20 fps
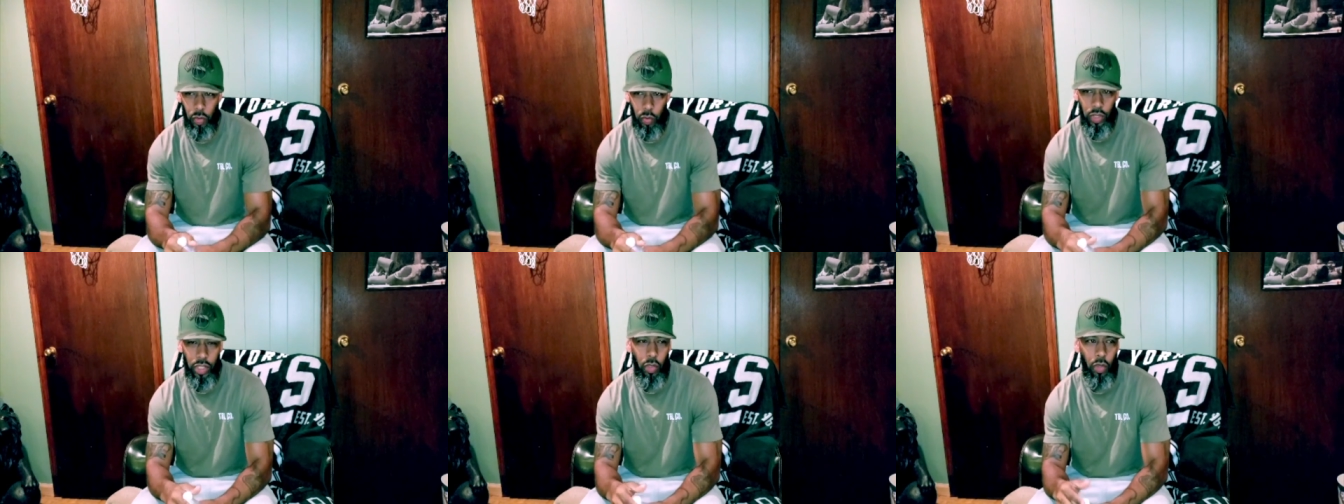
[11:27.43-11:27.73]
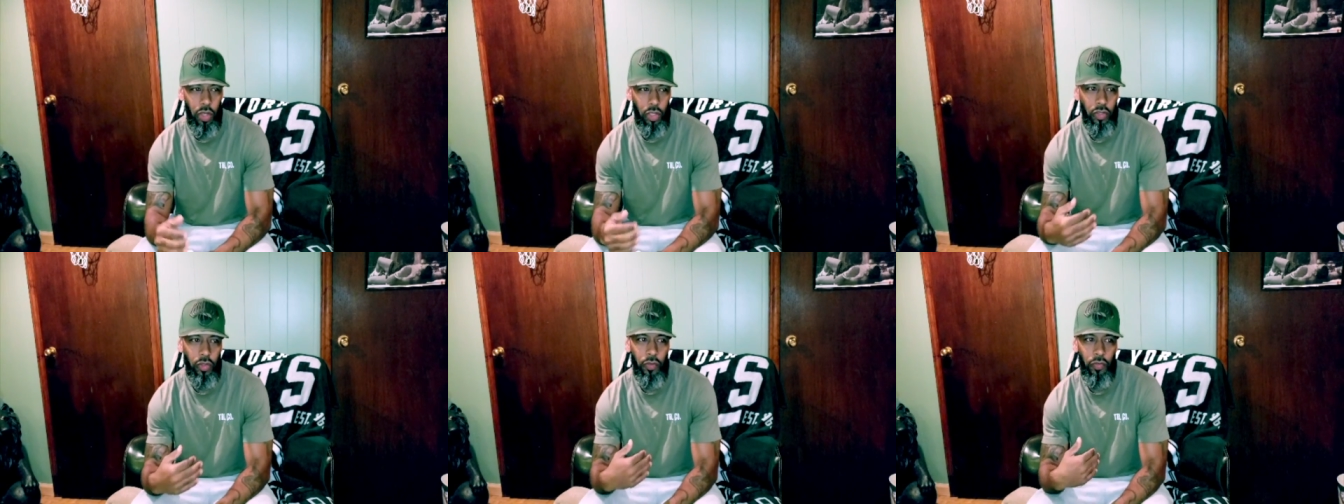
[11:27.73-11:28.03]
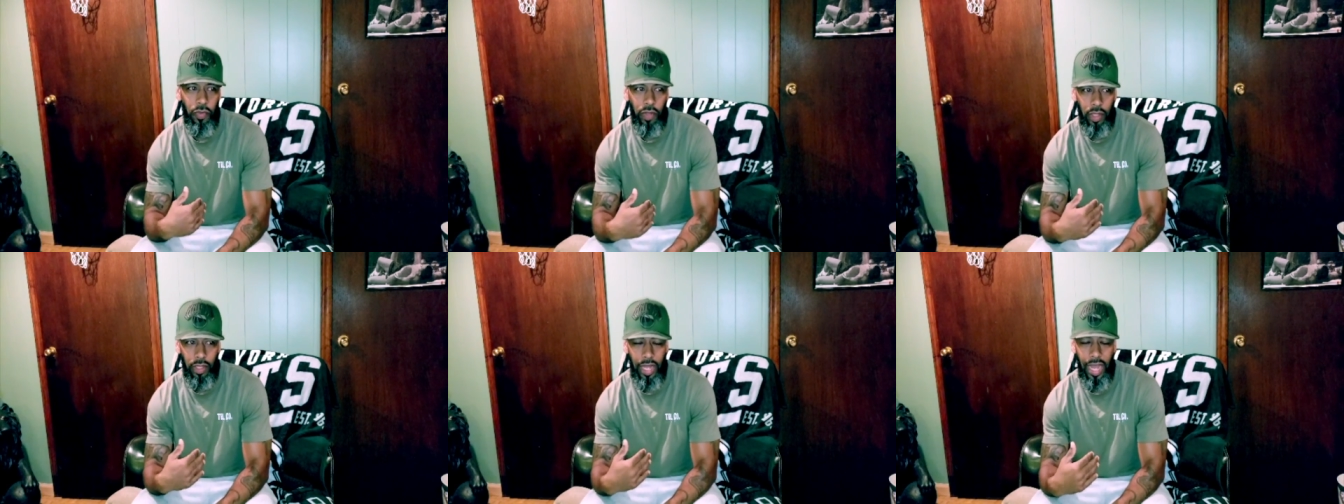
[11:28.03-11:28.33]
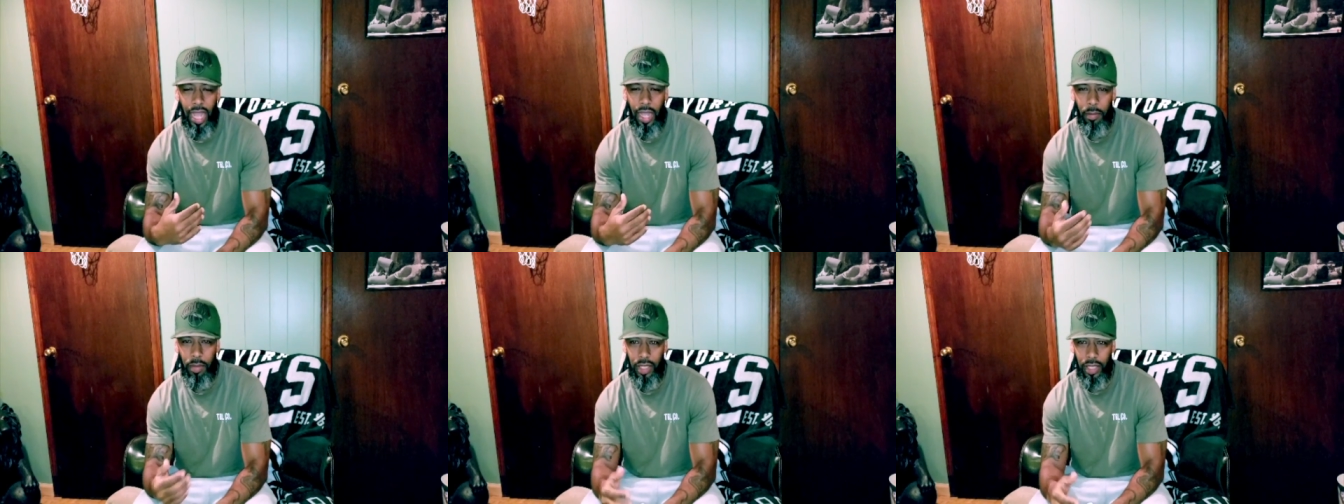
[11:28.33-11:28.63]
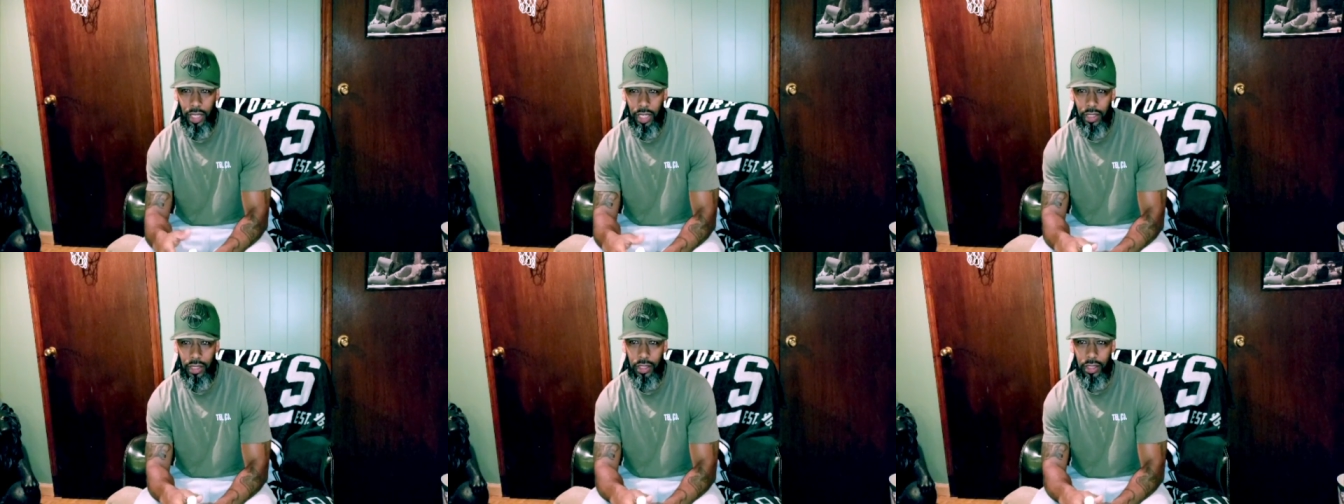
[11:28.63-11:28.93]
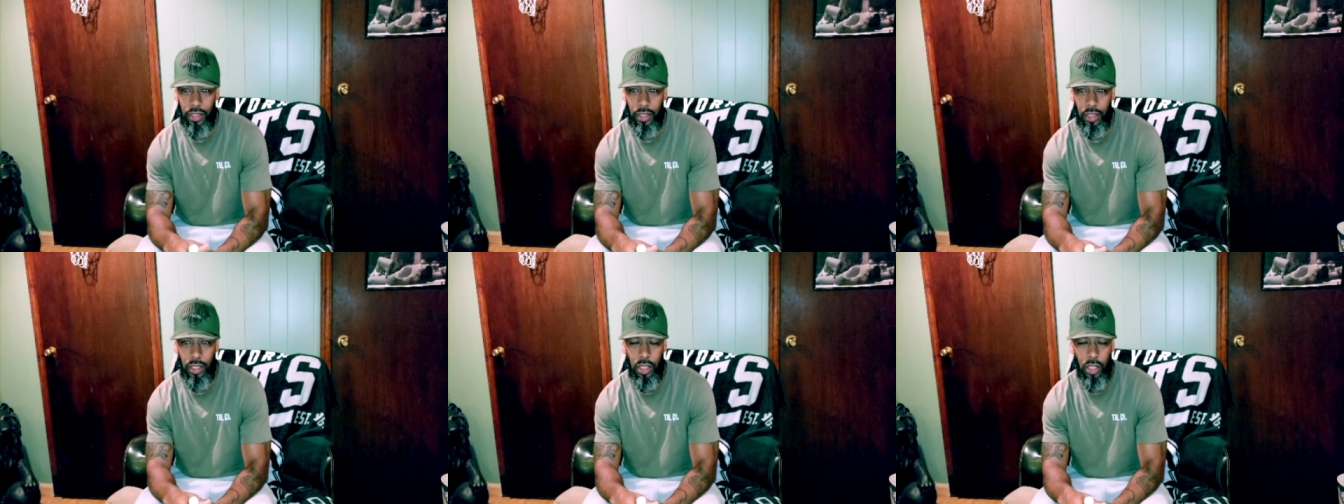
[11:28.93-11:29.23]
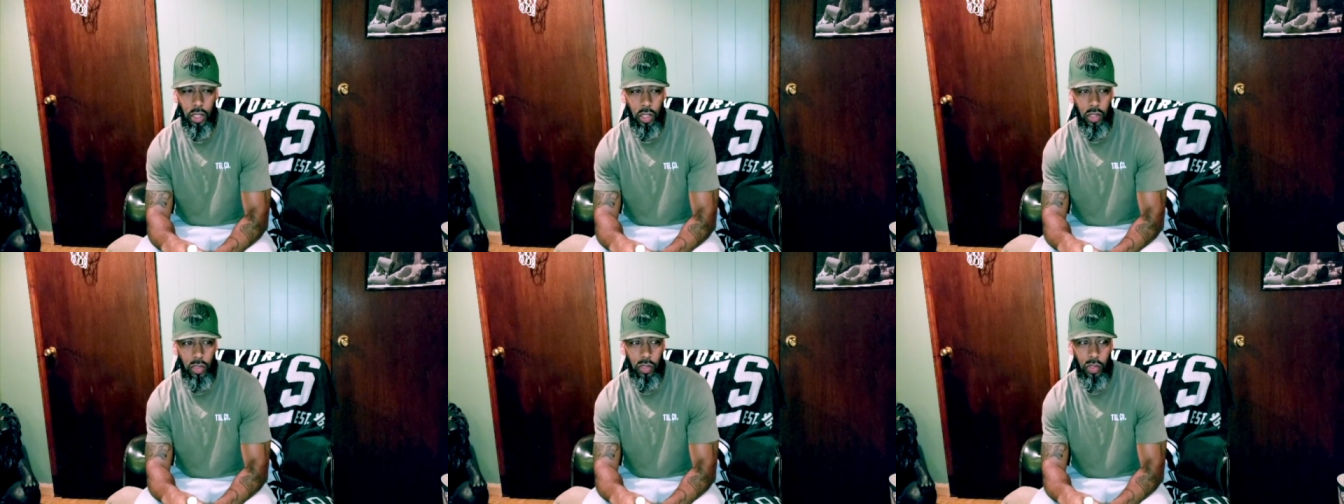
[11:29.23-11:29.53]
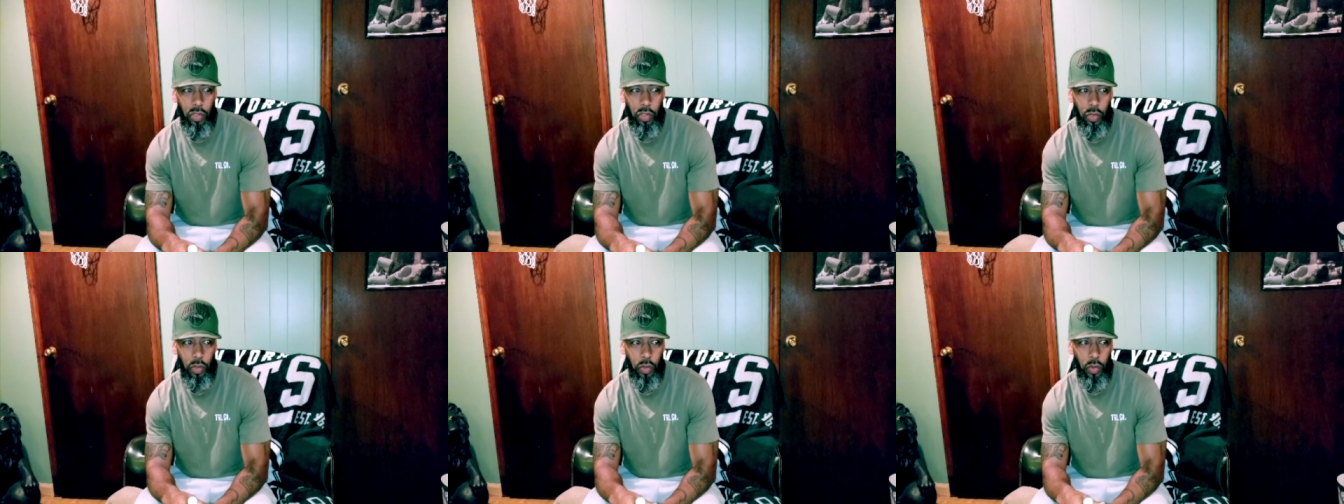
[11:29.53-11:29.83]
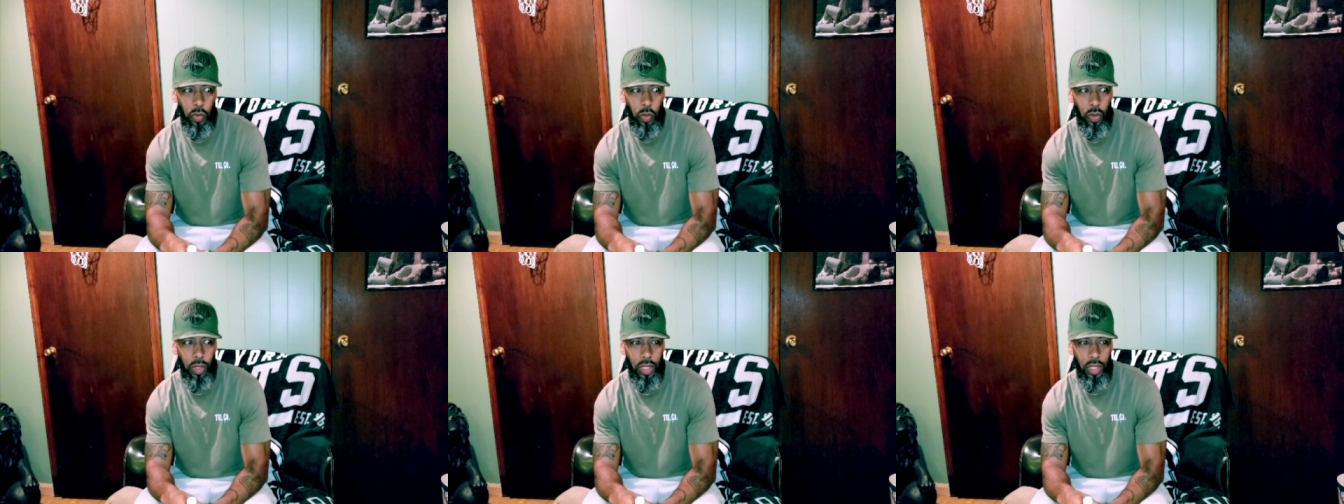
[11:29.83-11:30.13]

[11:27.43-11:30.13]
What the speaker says: do we also feel an obligation to